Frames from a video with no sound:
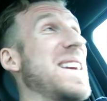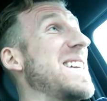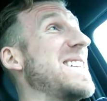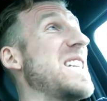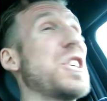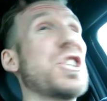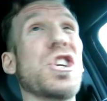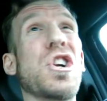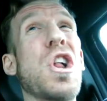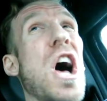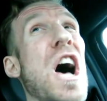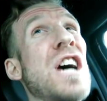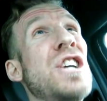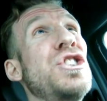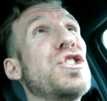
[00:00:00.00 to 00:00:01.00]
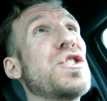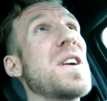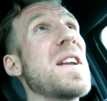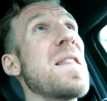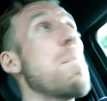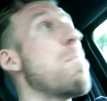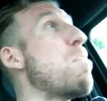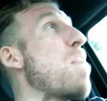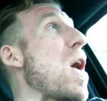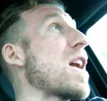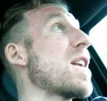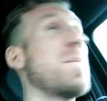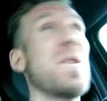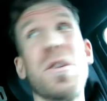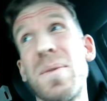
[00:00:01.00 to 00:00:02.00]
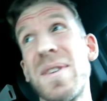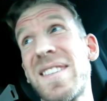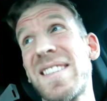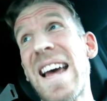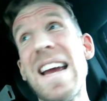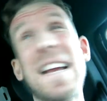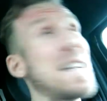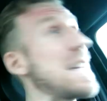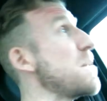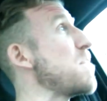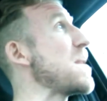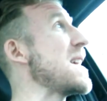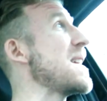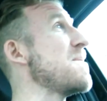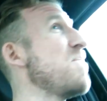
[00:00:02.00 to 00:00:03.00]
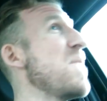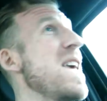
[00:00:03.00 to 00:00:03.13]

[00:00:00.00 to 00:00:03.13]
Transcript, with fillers: an additional 100 in the bottom of the recycling bin.